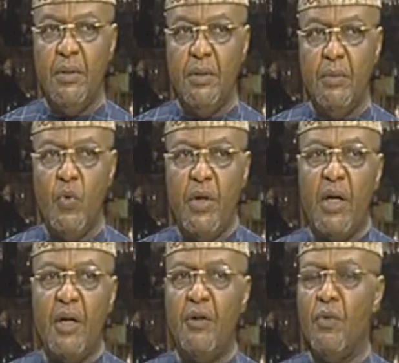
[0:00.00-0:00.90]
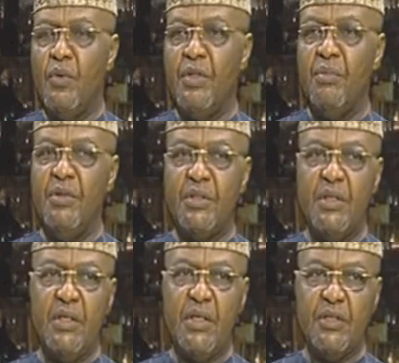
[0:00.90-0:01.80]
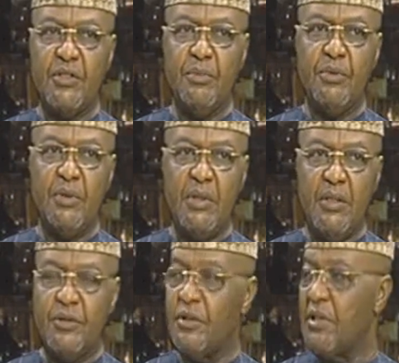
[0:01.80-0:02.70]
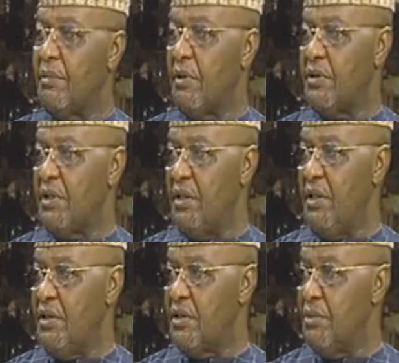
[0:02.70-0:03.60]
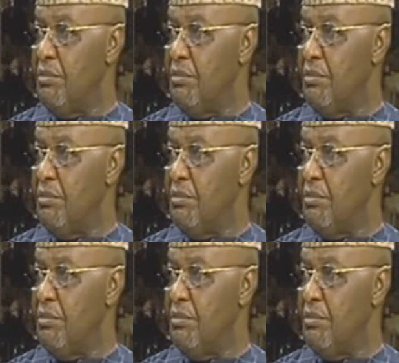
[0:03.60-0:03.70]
We carry on with the mistaken assumption that it's just about elite